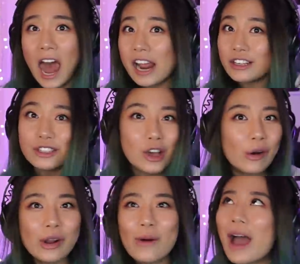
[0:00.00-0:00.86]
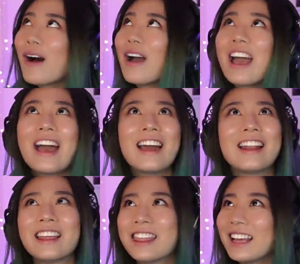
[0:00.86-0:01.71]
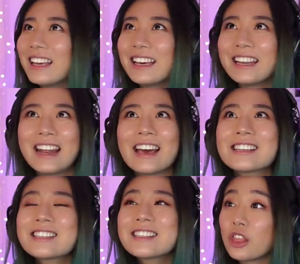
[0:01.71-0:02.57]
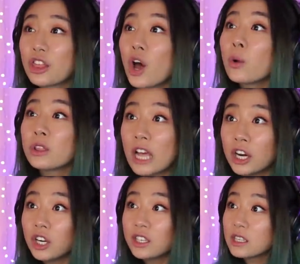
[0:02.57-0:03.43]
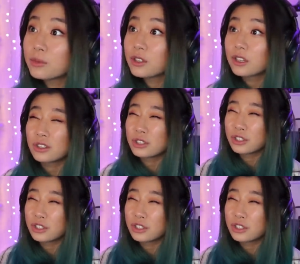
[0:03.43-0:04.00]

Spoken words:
and I don't know how anything connects. Though Leonard seems a little